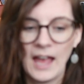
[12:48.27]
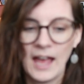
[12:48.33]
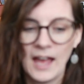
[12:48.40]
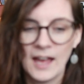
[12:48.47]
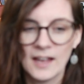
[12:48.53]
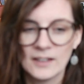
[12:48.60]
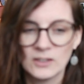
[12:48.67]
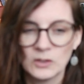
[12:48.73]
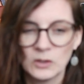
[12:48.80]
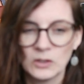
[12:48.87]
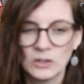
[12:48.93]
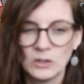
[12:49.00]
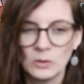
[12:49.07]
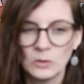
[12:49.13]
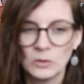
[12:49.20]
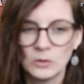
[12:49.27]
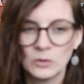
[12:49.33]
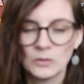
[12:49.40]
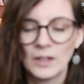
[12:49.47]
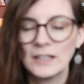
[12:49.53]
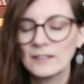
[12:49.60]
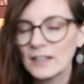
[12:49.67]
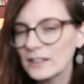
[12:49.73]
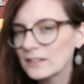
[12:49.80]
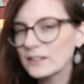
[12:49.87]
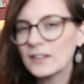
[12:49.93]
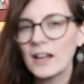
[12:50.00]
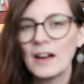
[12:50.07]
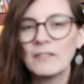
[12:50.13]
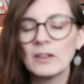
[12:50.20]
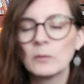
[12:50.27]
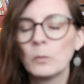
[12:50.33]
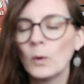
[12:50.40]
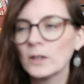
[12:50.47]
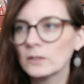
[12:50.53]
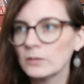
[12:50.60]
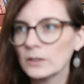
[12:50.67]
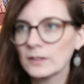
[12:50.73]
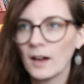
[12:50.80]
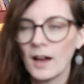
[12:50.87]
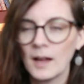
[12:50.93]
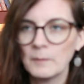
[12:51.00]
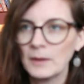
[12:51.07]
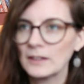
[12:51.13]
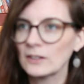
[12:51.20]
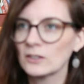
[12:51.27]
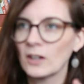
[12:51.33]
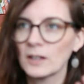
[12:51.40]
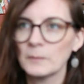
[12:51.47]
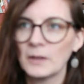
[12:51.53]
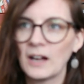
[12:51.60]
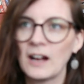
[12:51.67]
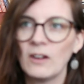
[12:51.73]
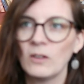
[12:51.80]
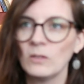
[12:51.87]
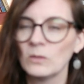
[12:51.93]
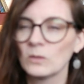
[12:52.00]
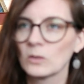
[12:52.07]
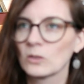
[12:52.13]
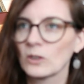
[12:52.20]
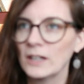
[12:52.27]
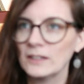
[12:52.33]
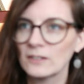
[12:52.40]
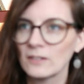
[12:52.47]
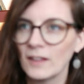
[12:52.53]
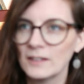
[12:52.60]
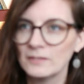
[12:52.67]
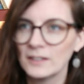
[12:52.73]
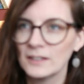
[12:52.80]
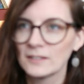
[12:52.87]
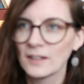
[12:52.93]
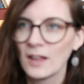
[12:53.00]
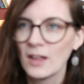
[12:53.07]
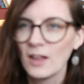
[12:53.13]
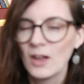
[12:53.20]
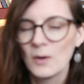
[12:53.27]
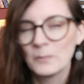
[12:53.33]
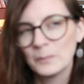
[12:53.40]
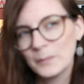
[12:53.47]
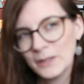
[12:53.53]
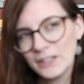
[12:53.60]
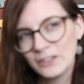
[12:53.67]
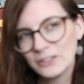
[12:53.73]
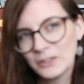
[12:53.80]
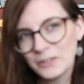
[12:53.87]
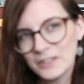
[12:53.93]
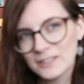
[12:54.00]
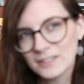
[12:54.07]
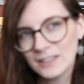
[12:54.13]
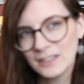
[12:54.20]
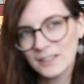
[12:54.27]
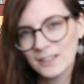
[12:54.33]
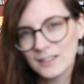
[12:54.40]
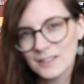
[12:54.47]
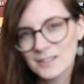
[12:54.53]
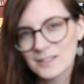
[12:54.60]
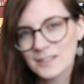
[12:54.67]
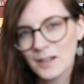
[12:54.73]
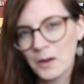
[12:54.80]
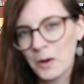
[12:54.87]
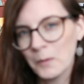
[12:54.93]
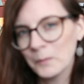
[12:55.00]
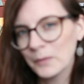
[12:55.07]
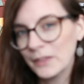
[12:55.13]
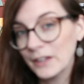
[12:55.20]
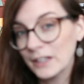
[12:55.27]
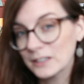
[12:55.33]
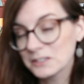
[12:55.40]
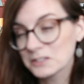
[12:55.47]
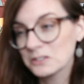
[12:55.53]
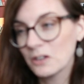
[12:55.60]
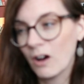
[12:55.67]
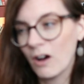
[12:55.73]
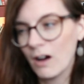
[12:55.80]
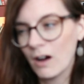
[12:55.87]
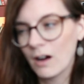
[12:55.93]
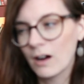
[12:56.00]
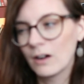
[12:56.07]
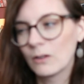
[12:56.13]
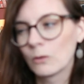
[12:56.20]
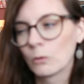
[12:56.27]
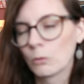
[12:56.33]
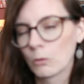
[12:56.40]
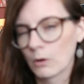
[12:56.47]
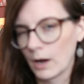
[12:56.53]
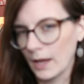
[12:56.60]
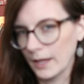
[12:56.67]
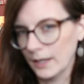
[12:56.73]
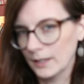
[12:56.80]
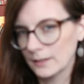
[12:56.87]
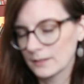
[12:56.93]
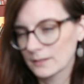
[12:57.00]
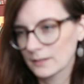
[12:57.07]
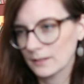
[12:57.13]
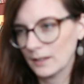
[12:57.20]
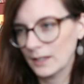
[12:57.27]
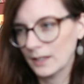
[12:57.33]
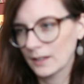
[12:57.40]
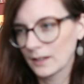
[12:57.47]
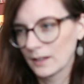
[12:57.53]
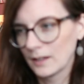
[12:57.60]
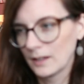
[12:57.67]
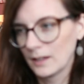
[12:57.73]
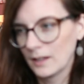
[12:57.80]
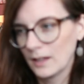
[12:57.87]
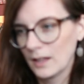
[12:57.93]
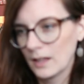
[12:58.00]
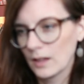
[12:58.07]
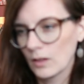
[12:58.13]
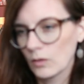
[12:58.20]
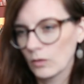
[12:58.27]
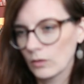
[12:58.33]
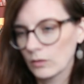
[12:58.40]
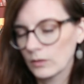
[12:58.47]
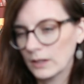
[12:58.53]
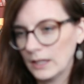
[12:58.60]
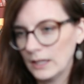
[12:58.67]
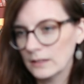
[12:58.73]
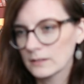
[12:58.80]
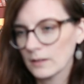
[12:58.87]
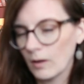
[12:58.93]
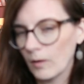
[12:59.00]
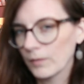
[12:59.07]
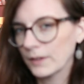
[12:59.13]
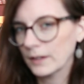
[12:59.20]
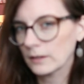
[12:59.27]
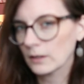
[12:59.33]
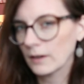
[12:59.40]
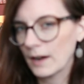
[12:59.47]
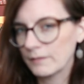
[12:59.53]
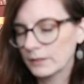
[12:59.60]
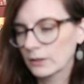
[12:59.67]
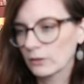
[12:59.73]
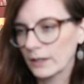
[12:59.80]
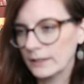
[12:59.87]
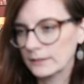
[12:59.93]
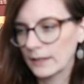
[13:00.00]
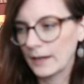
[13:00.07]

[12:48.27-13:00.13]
and you, like, they have a wonderful time, like they're talking about how great their life is, but you're noticing that something's not right. Like, the kids all think they're having a great